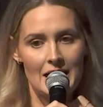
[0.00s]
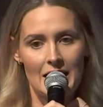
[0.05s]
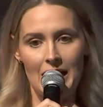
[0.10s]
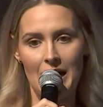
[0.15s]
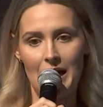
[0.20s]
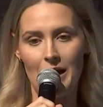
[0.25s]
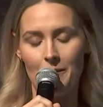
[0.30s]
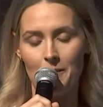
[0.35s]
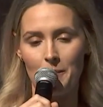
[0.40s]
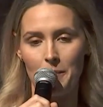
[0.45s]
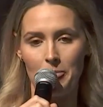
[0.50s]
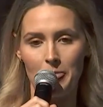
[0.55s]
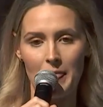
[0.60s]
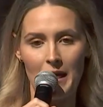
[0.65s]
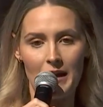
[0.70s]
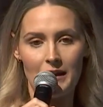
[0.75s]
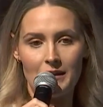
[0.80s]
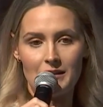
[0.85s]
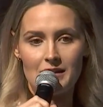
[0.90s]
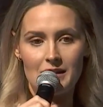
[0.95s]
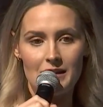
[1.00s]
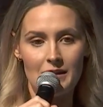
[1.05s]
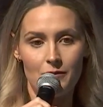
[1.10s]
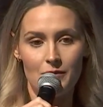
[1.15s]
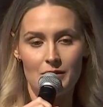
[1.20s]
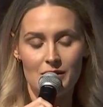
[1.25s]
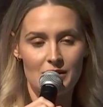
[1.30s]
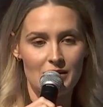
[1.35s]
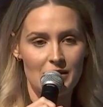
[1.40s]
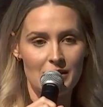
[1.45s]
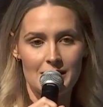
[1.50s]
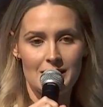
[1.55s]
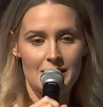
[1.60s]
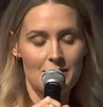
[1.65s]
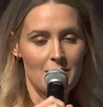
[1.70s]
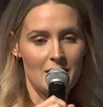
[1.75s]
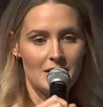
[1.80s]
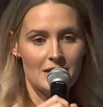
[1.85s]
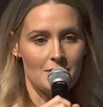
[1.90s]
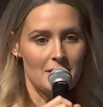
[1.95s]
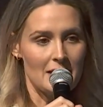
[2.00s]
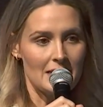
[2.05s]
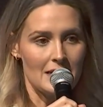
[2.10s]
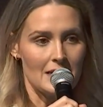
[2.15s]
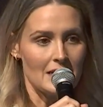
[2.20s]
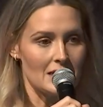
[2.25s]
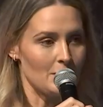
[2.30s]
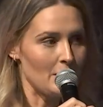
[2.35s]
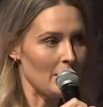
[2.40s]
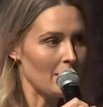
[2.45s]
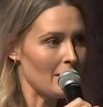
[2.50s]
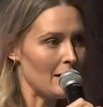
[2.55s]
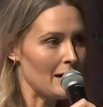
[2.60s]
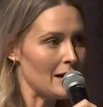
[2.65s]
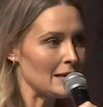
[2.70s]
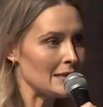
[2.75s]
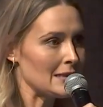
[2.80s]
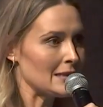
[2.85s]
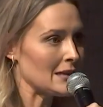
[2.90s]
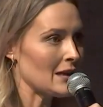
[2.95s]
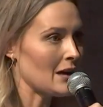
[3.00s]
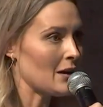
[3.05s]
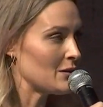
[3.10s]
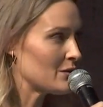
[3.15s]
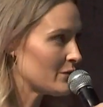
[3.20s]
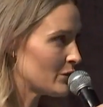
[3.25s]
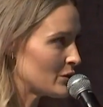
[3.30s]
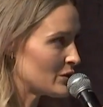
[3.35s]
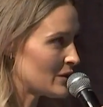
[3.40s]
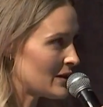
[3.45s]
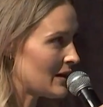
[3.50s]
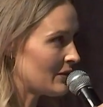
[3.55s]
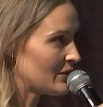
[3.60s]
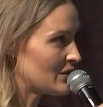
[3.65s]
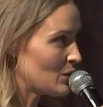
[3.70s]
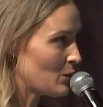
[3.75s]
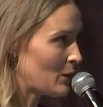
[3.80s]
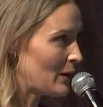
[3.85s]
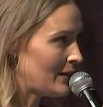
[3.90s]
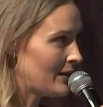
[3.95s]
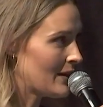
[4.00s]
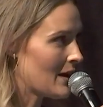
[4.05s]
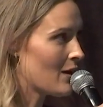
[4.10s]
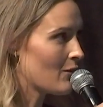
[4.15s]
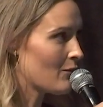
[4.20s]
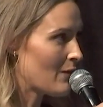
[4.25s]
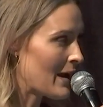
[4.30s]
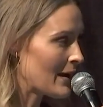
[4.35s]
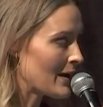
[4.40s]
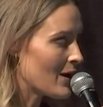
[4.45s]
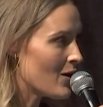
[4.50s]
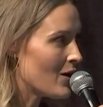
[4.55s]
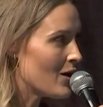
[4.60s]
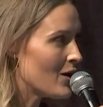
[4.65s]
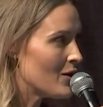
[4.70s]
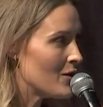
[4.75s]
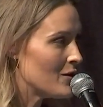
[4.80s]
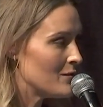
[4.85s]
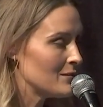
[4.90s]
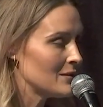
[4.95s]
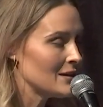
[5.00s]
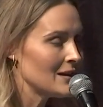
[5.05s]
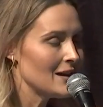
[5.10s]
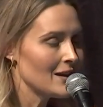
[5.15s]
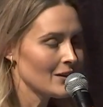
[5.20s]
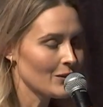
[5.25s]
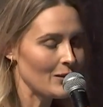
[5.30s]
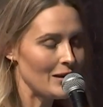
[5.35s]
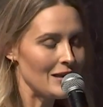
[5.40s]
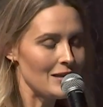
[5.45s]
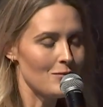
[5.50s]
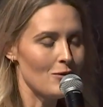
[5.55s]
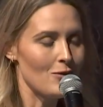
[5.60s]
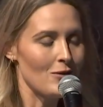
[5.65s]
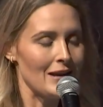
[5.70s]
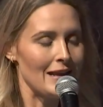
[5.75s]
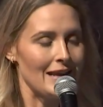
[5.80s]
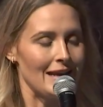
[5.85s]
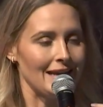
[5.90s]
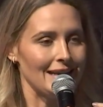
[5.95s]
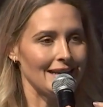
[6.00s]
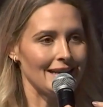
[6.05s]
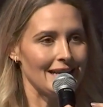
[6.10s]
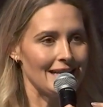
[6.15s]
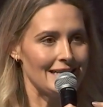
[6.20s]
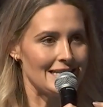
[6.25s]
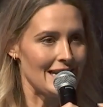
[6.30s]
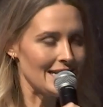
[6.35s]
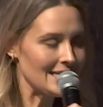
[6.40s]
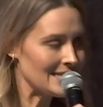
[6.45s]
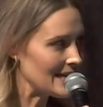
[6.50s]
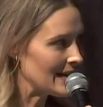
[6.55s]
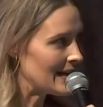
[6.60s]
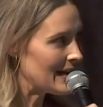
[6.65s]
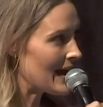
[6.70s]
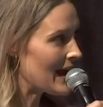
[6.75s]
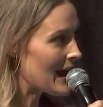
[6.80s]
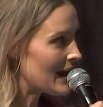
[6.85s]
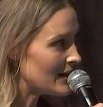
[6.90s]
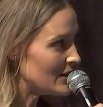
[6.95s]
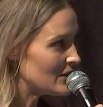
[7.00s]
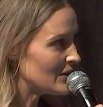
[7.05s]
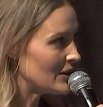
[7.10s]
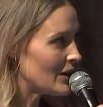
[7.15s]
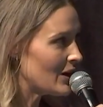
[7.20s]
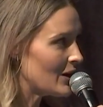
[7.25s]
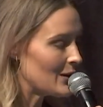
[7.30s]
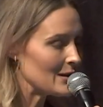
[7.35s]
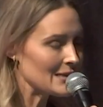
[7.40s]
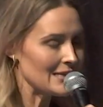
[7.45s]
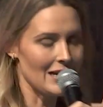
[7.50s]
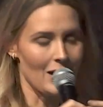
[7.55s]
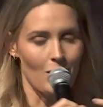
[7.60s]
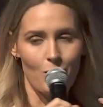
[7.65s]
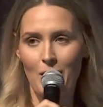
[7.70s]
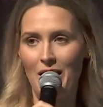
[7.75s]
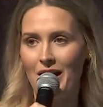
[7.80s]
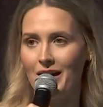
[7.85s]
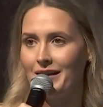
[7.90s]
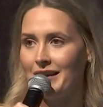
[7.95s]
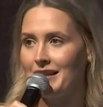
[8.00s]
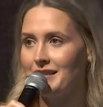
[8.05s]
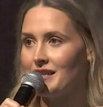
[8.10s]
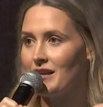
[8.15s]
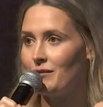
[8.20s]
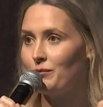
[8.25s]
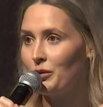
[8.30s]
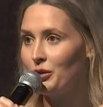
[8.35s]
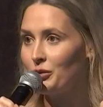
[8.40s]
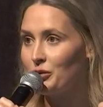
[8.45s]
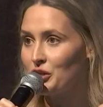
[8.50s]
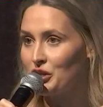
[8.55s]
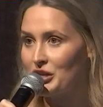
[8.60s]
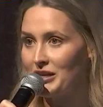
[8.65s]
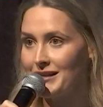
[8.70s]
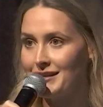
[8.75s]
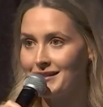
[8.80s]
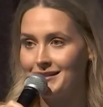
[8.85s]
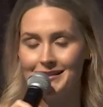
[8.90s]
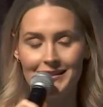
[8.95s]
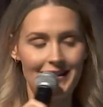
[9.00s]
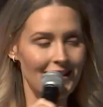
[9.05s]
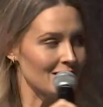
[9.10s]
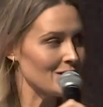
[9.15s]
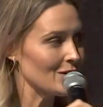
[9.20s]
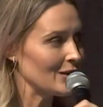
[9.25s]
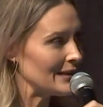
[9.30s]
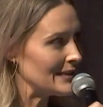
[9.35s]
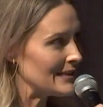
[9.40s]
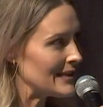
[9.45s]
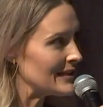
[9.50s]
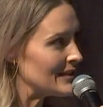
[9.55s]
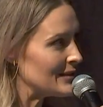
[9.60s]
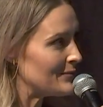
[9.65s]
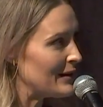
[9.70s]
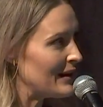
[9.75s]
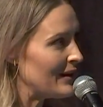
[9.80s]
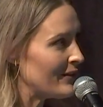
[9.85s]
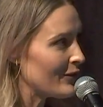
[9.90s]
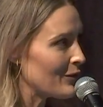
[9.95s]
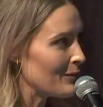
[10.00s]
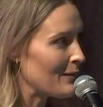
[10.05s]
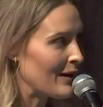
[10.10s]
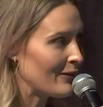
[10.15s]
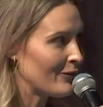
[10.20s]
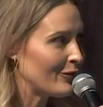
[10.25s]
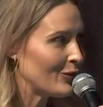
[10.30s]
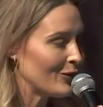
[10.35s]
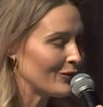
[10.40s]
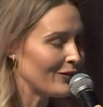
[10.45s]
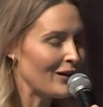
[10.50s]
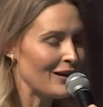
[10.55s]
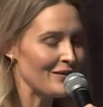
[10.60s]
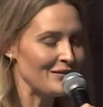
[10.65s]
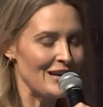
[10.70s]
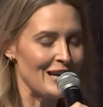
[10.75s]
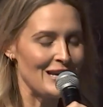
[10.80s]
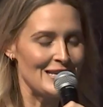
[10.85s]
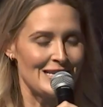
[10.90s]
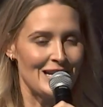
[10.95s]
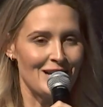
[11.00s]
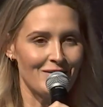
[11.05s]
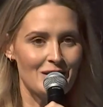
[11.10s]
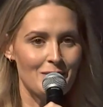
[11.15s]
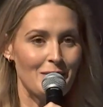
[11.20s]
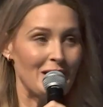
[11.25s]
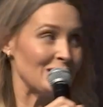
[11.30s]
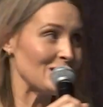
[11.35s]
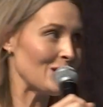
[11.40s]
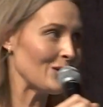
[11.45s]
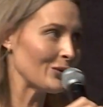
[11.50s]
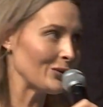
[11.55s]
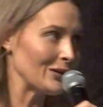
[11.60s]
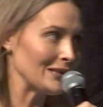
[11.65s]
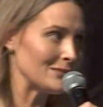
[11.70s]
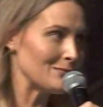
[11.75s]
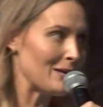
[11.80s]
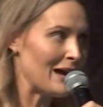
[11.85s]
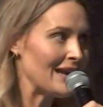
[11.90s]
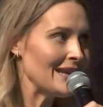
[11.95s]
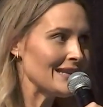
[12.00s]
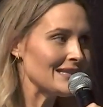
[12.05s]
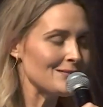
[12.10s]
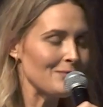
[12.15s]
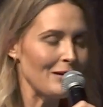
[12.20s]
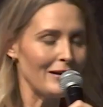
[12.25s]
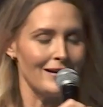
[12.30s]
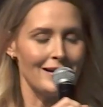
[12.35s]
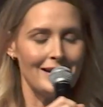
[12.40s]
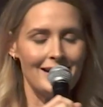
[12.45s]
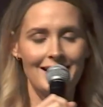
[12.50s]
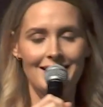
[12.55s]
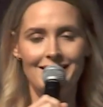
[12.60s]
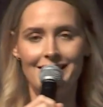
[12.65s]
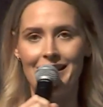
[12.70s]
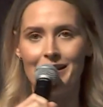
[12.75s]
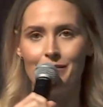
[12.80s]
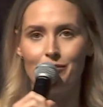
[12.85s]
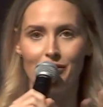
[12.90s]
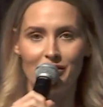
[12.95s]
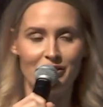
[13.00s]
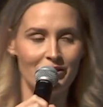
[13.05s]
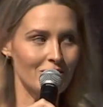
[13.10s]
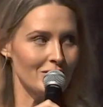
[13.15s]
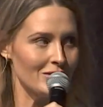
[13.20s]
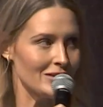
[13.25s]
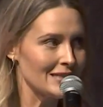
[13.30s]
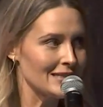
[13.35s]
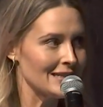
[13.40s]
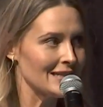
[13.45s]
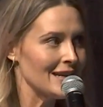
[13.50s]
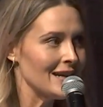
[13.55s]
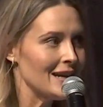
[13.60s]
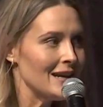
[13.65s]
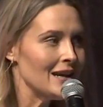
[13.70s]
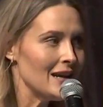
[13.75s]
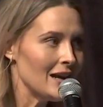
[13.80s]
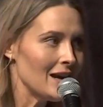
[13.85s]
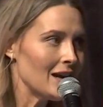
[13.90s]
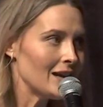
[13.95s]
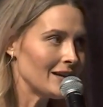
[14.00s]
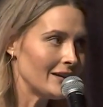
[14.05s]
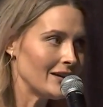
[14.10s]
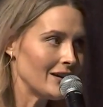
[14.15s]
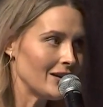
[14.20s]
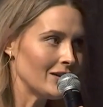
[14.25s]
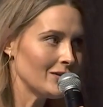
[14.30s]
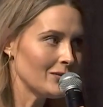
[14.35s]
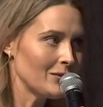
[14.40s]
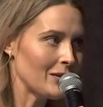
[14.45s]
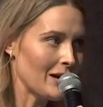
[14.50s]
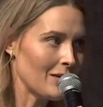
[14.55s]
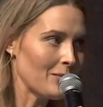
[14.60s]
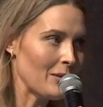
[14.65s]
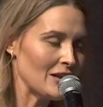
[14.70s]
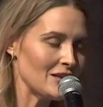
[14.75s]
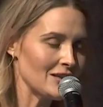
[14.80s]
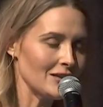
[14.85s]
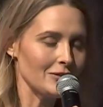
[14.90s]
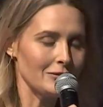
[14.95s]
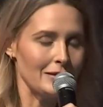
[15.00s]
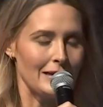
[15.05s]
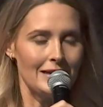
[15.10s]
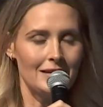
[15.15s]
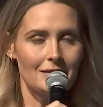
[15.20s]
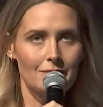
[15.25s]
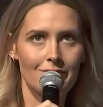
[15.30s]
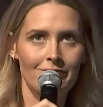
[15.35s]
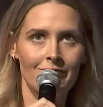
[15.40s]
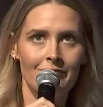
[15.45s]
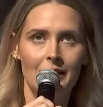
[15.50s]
And it was just the most amazing experience. I was fortunate enough to win that, rang home, 3 a.m. Dad said, how did you go? I said, I won. He said, bullshit. That's all he said to me for about 4 or 5 days after, but he told all his mates, may I add, that he'd produced, a pageant queen.